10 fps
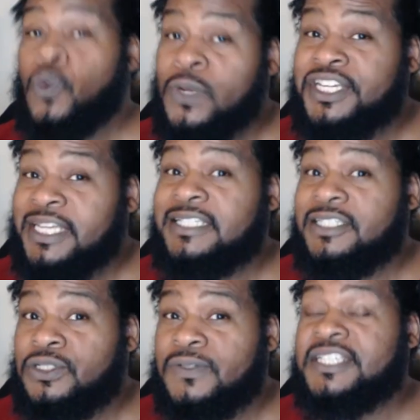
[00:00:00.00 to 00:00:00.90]
What you need
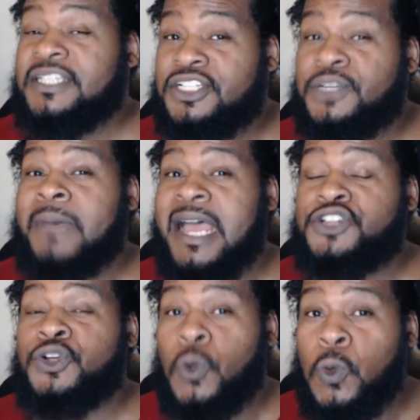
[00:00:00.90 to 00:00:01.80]
to do is you need to
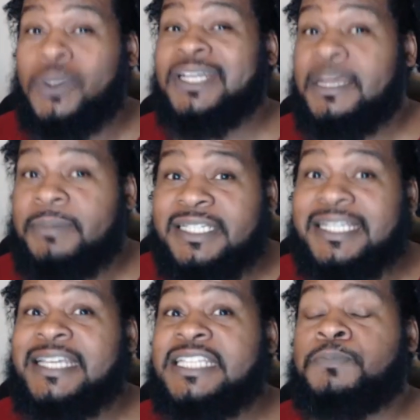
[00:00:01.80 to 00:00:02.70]
mind your own
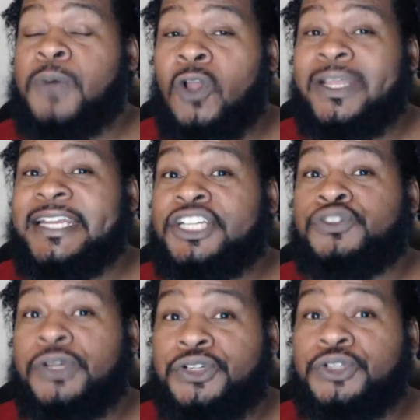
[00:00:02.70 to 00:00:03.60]
Lebanese bald-headed
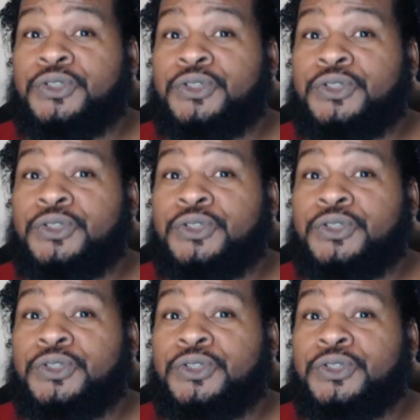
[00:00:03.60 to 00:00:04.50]
treasure troll,
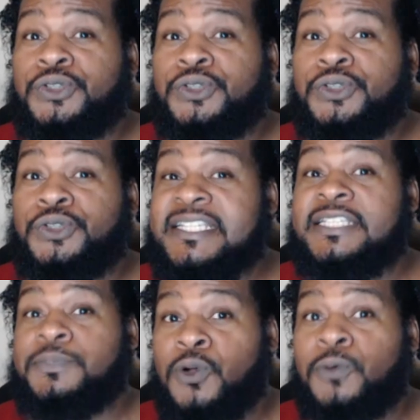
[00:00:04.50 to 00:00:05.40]
funny-looking gremlin
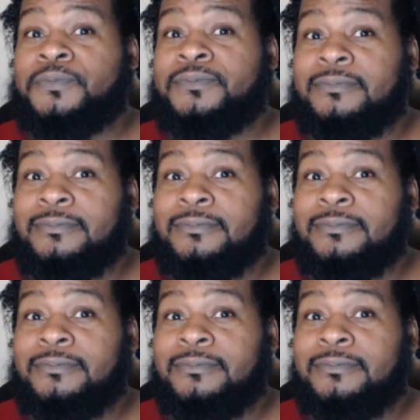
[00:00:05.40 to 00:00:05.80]
business, bro.